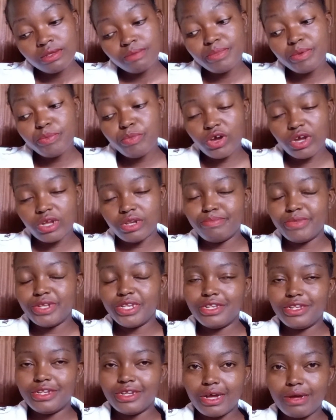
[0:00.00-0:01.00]
People can be
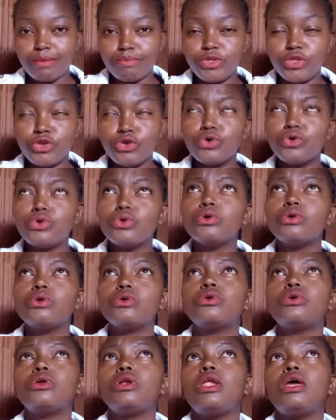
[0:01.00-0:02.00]
dumb, you know,
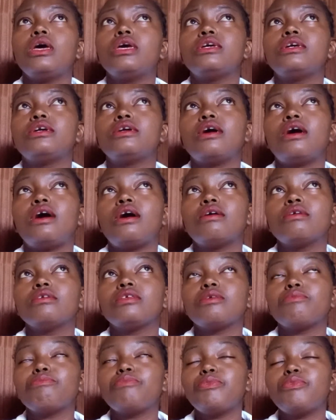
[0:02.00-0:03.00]
like
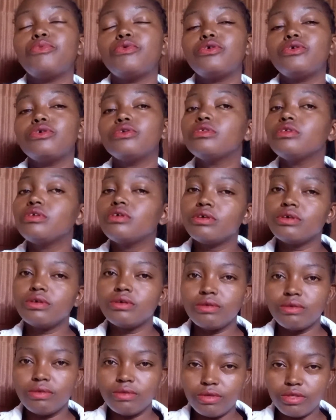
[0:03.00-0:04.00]
some people,
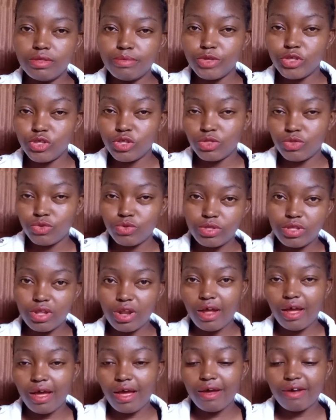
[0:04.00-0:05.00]
especially those
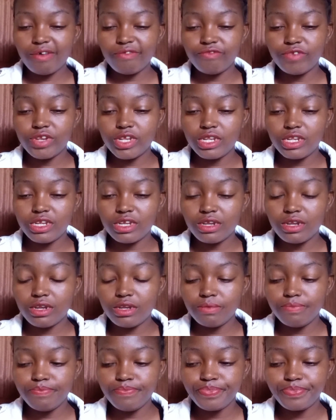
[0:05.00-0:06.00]
that I have
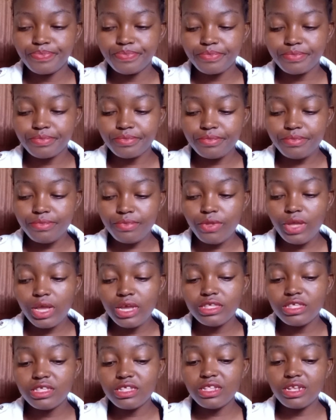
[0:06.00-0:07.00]
dated,
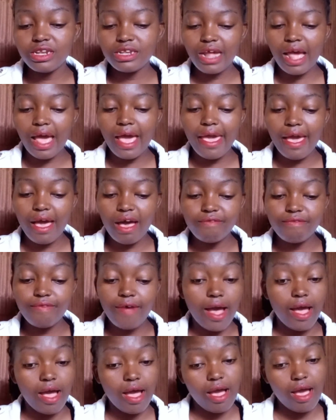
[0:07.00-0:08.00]
say that I have
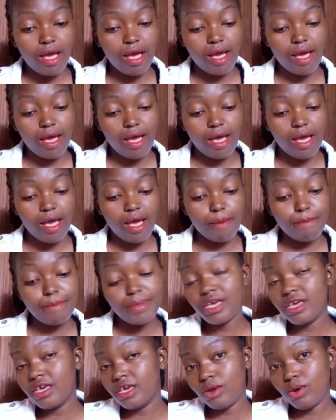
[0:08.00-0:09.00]
a
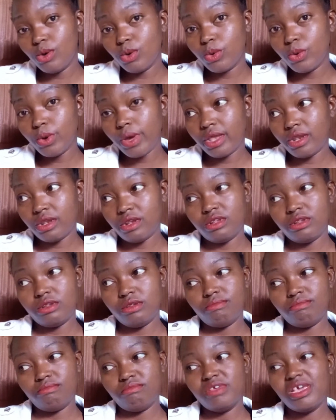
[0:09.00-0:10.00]
big ego, and
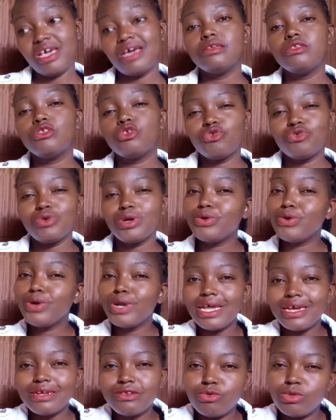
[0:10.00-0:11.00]
yeah, it's true, I don't
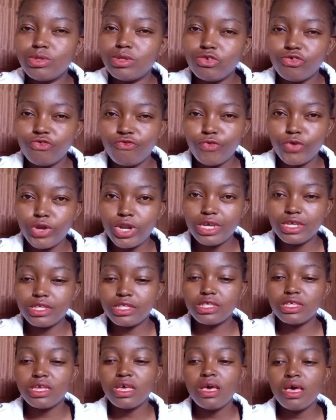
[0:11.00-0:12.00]
like to settle for
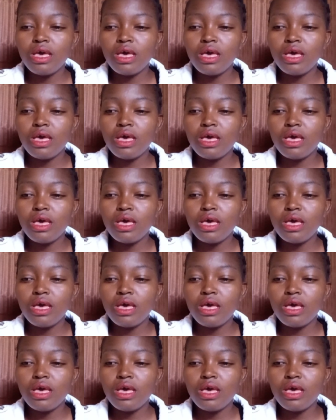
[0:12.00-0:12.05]
less.